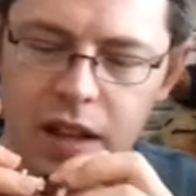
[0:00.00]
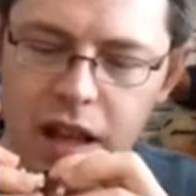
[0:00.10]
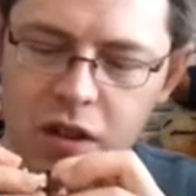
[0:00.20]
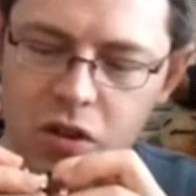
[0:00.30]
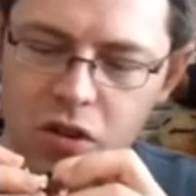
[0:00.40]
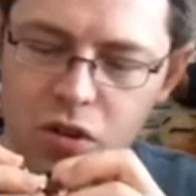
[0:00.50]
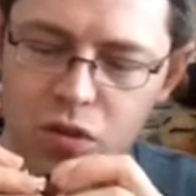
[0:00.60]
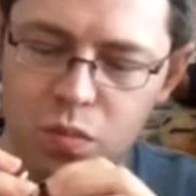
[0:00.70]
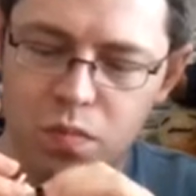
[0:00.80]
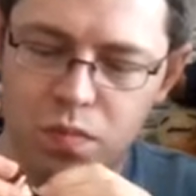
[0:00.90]

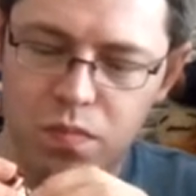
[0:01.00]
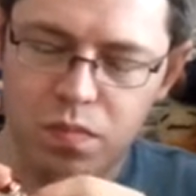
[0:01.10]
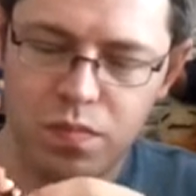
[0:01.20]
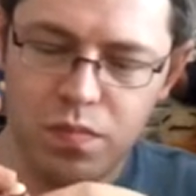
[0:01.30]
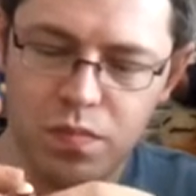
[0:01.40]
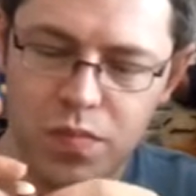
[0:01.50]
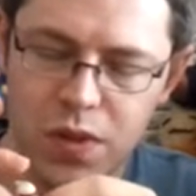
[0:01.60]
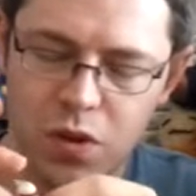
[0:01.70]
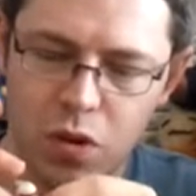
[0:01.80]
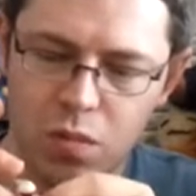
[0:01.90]
Lego
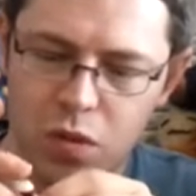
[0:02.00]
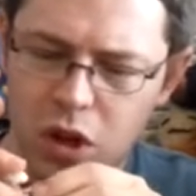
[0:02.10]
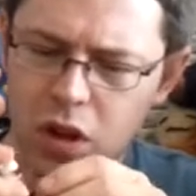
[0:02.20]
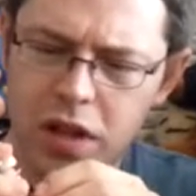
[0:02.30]
Storm.